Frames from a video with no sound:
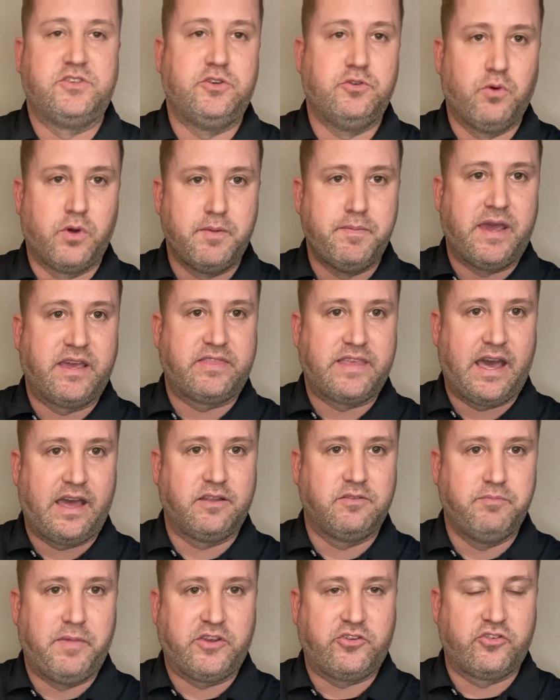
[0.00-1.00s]
You want to
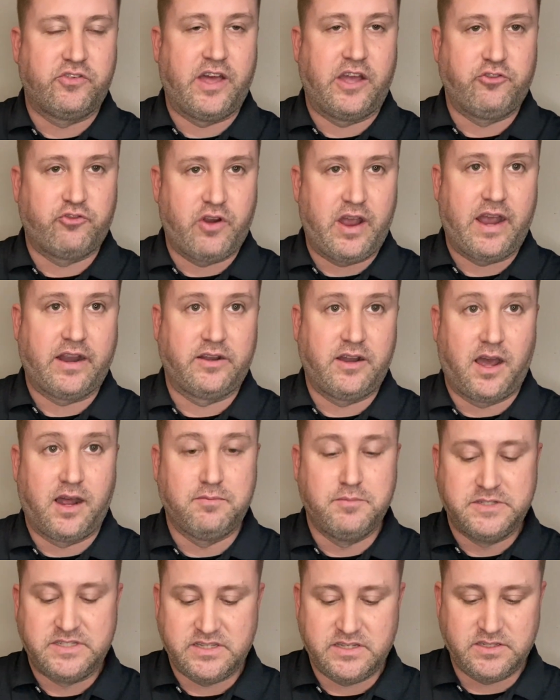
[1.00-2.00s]
make sure that drag
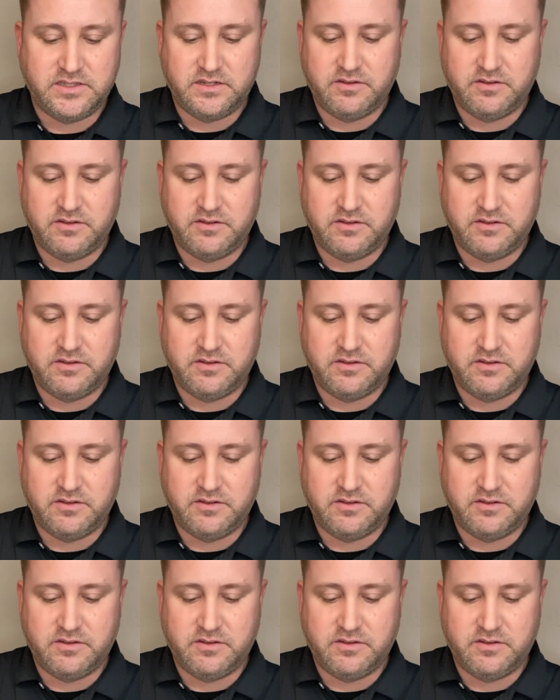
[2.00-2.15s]
knob is easy